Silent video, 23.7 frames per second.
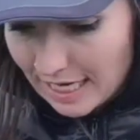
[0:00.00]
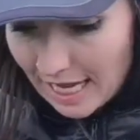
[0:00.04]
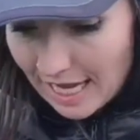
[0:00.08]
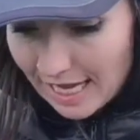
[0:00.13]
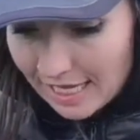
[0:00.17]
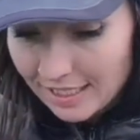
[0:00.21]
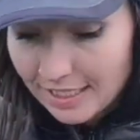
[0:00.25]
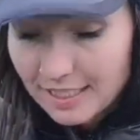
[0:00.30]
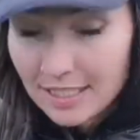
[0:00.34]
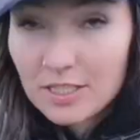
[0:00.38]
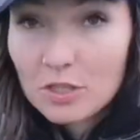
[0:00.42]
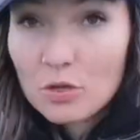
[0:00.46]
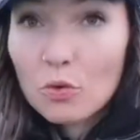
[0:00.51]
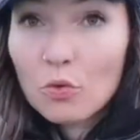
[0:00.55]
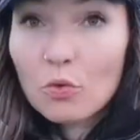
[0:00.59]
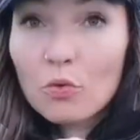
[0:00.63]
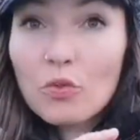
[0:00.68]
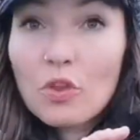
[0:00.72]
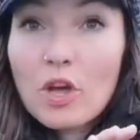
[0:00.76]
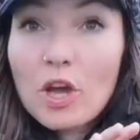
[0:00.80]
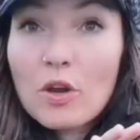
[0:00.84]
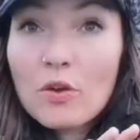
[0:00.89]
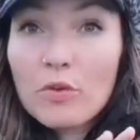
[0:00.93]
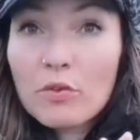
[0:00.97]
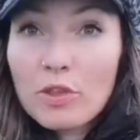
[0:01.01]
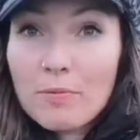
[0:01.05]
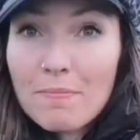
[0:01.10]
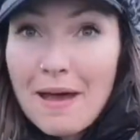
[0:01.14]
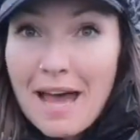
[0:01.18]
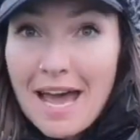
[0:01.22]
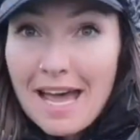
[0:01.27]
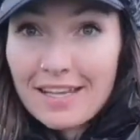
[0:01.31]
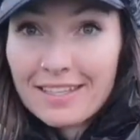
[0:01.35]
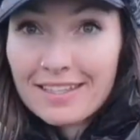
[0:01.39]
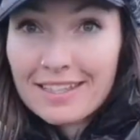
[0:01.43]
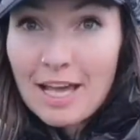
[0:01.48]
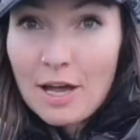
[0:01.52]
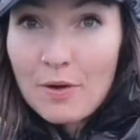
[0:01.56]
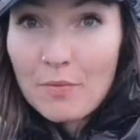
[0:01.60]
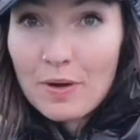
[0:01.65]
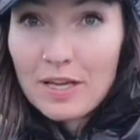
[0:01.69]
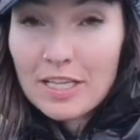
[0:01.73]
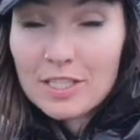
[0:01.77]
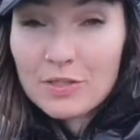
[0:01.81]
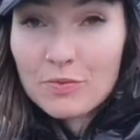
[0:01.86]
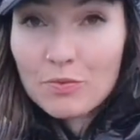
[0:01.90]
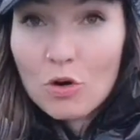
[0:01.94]
and although the path that
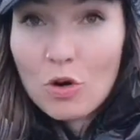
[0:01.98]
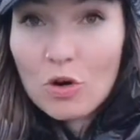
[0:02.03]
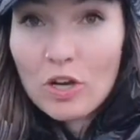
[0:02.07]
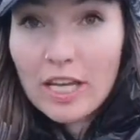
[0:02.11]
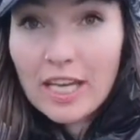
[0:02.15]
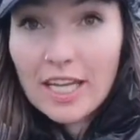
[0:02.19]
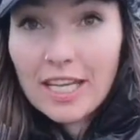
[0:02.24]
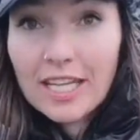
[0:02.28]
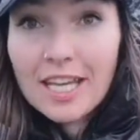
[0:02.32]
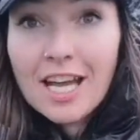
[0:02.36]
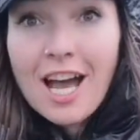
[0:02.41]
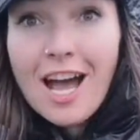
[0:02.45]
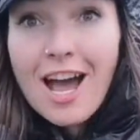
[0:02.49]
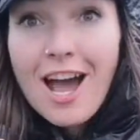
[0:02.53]
way is rocky,